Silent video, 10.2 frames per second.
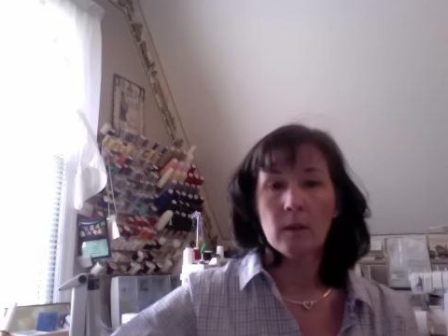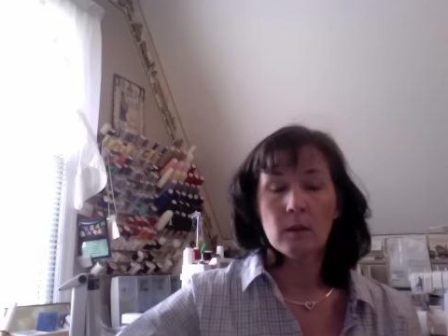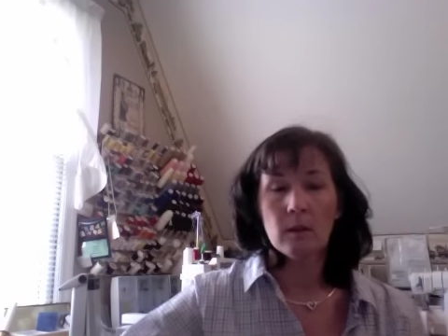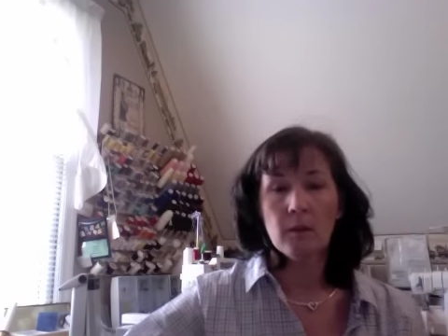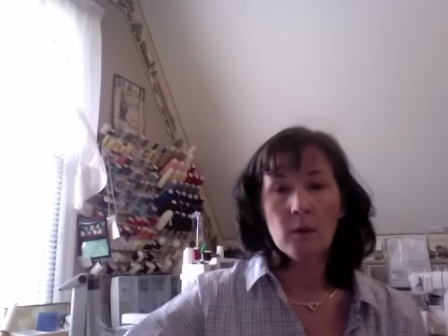
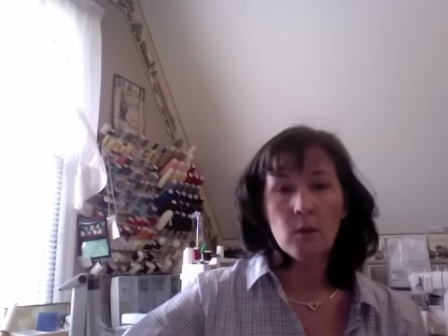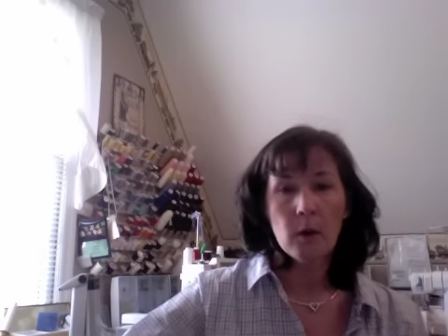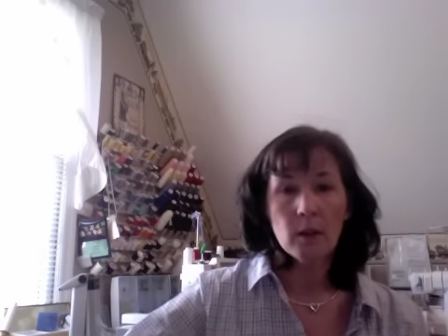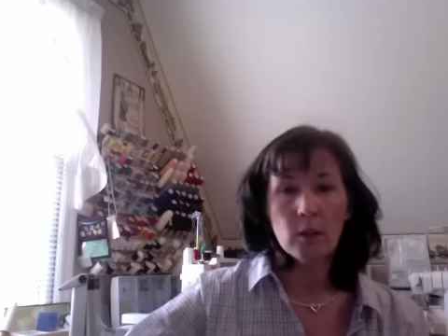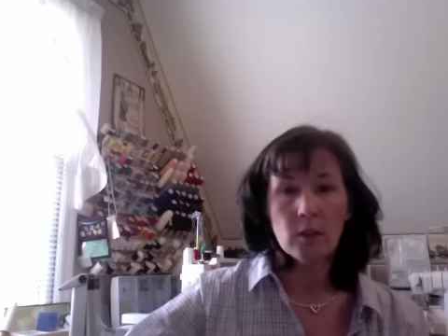There's a few
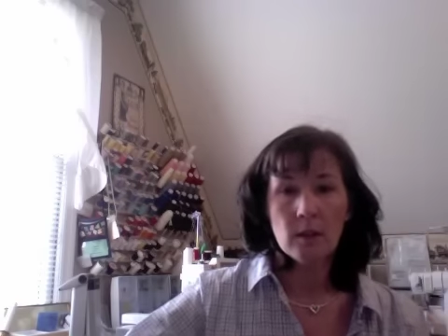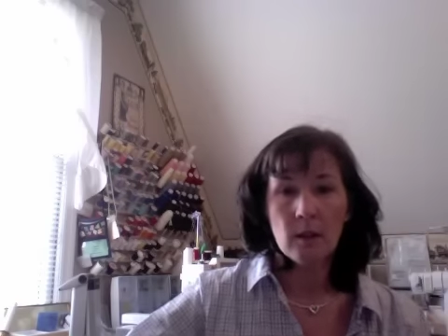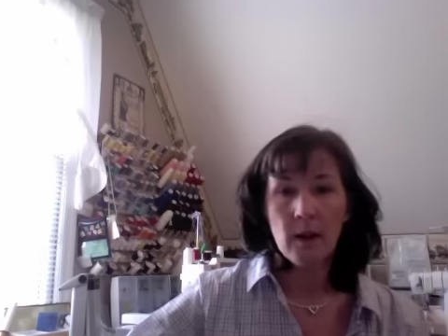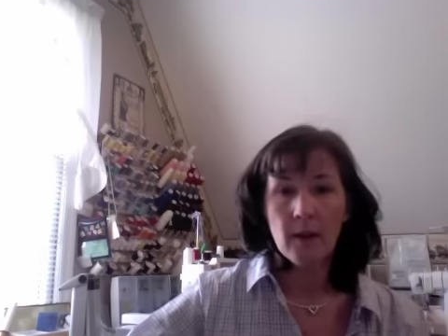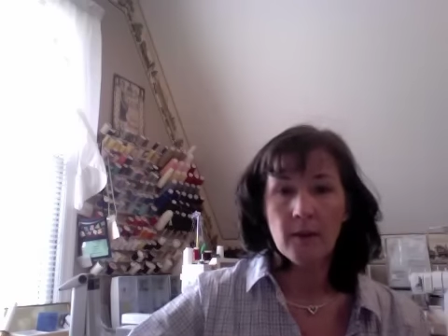questions
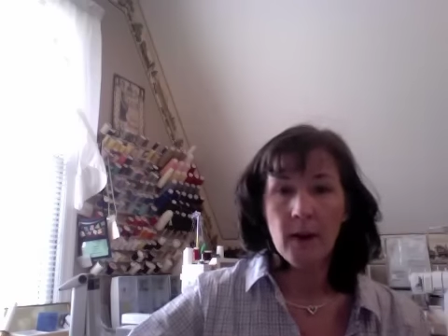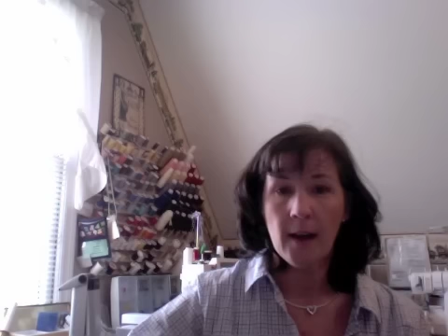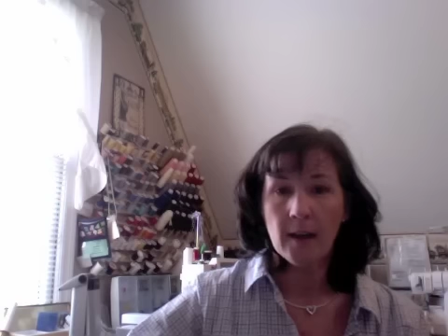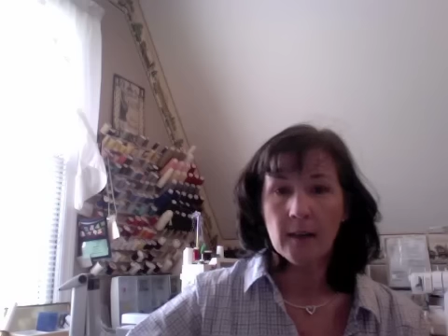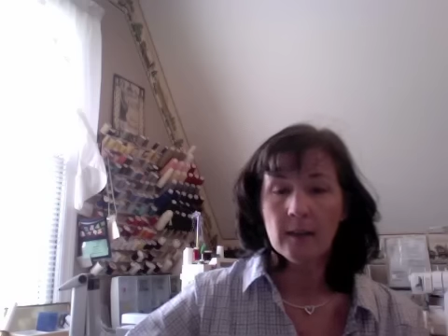that I have
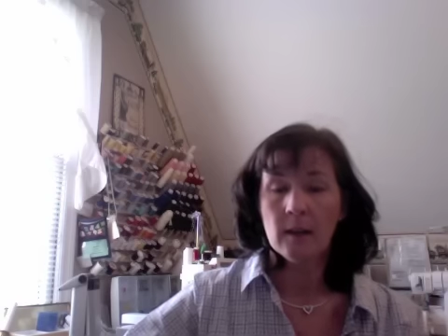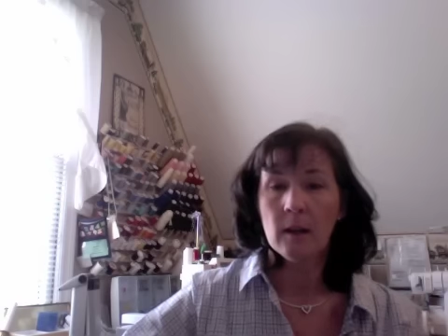gotten